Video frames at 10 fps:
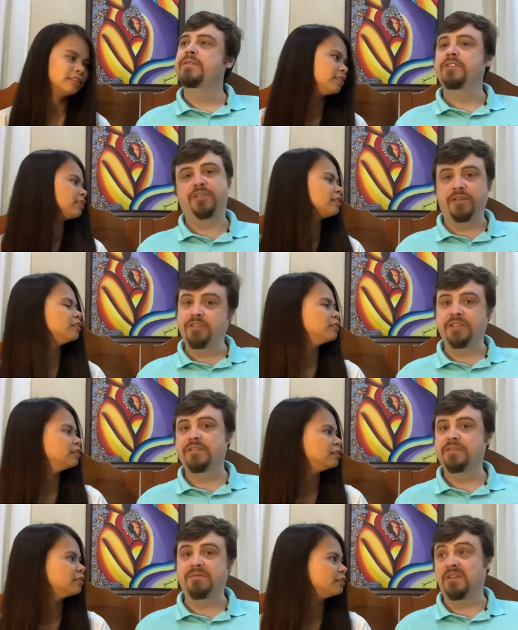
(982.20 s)

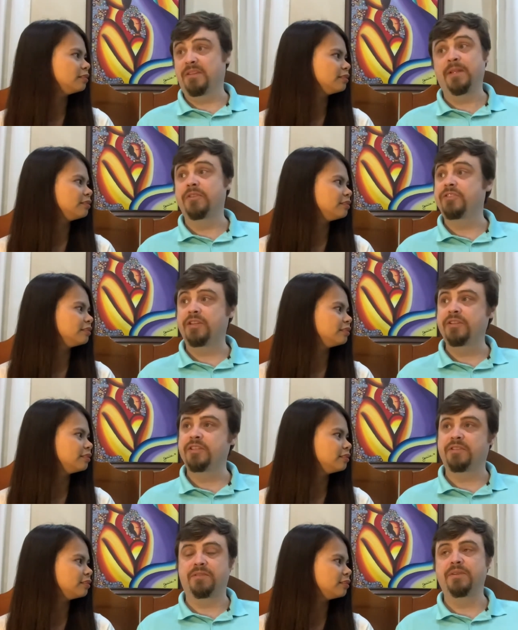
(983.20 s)
Speaker 1: churches, some of those
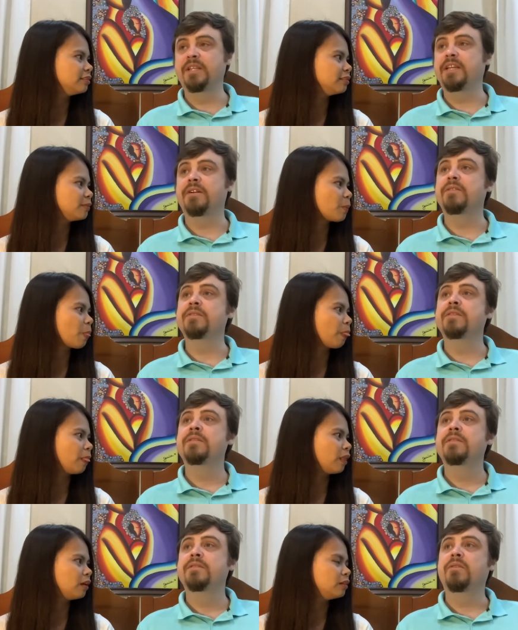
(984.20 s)
churches are really old,
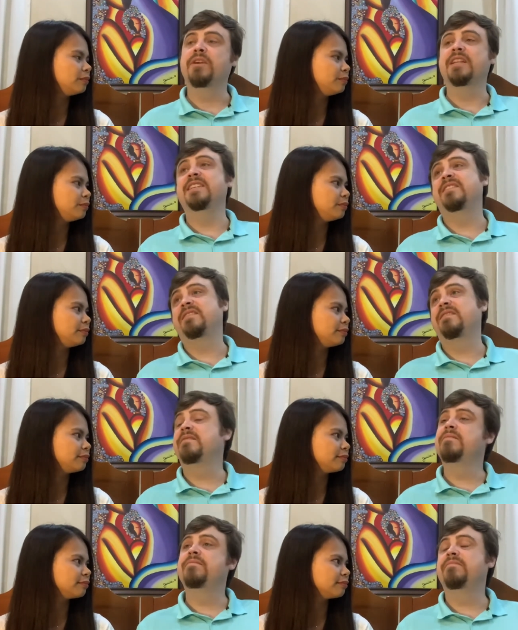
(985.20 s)
or at least
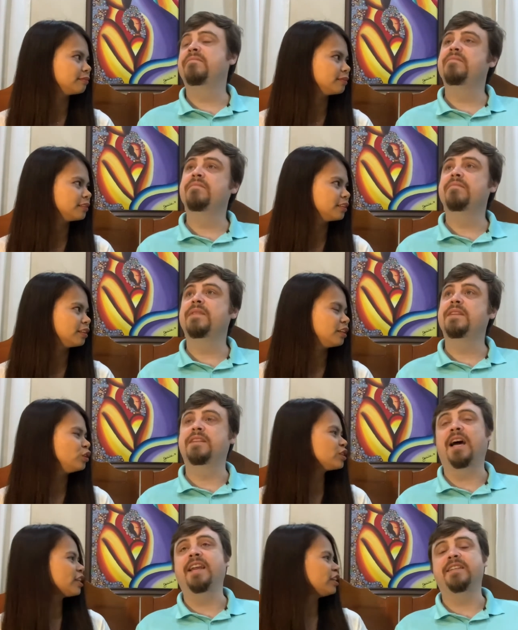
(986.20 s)
the
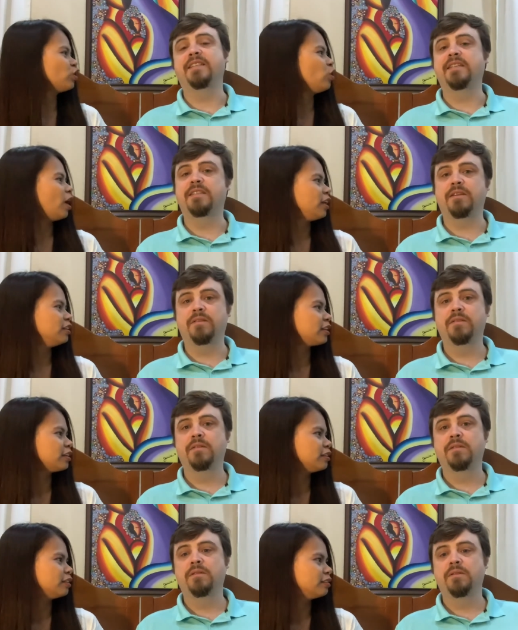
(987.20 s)
diocese.
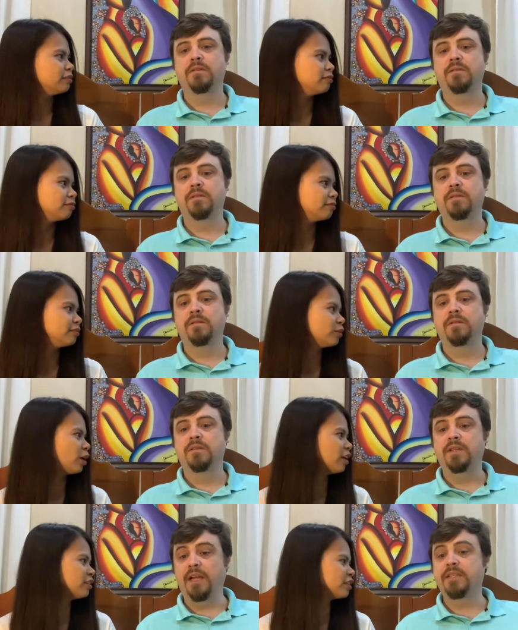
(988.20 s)
Speaker 2: 200.
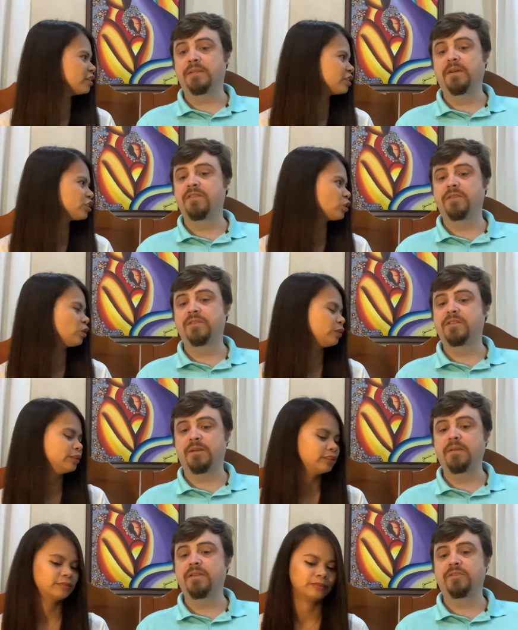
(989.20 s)
200 yeah, some of those some
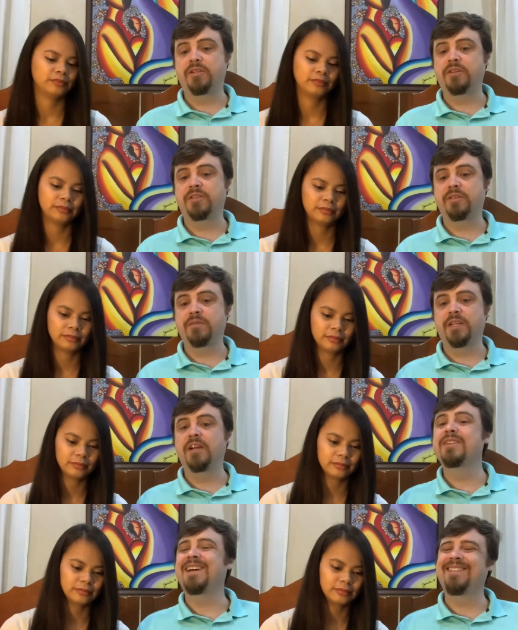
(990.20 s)
of
Speaker 1: those churches are really
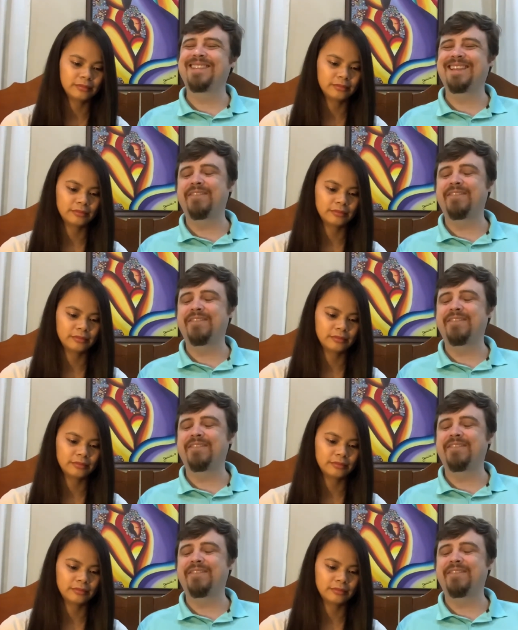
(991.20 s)
old. Now they've